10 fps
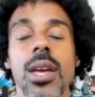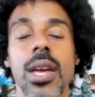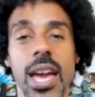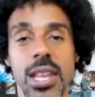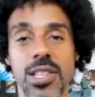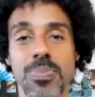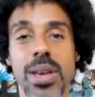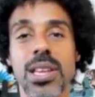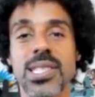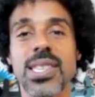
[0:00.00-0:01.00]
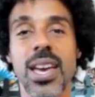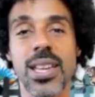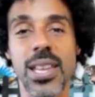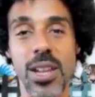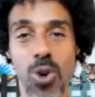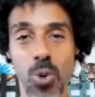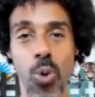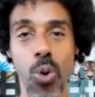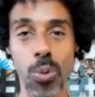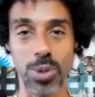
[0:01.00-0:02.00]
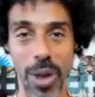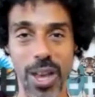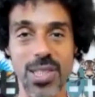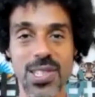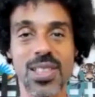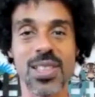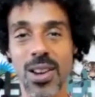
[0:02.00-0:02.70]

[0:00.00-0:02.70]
And it's being said in her womb space,